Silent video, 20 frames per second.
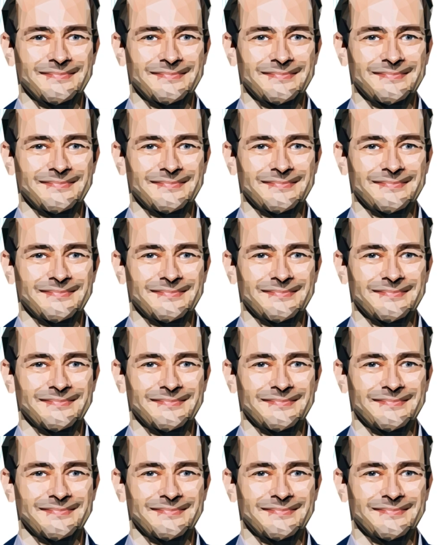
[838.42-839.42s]

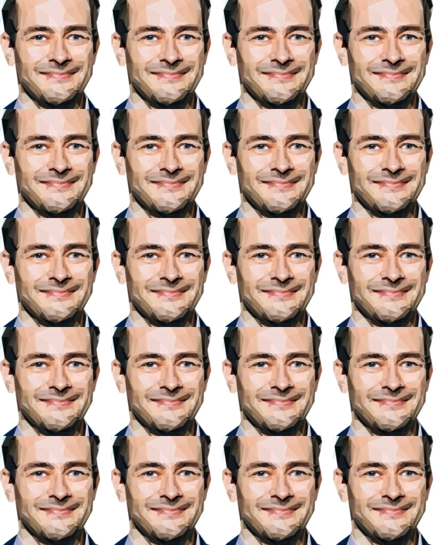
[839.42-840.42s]

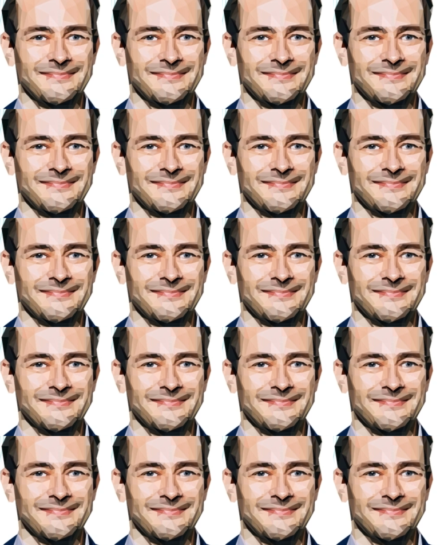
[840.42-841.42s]

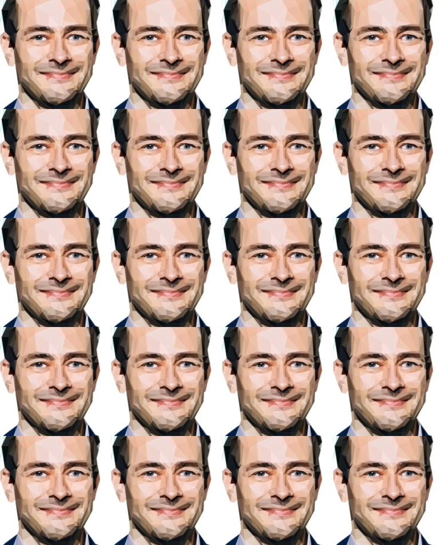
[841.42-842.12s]
The face doesn't move, so there is nothing to read.